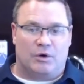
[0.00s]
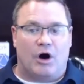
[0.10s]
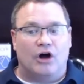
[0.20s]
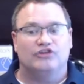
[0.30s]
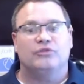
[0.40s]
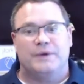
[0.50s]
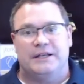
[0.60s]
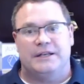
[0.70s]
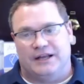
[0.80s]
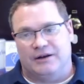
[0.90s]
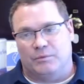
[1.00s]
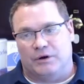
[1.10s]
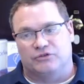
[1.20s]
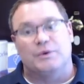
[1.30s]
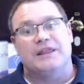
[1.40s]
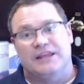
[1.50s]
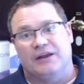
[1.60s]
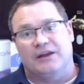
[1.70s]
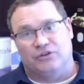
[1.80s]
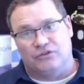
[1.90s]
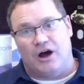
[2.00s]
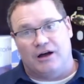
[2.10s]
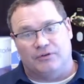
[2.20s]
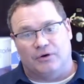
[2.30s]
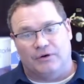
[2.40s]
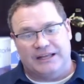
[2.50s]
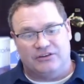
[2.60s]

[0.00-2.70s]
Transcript: all we did, which we think was novel,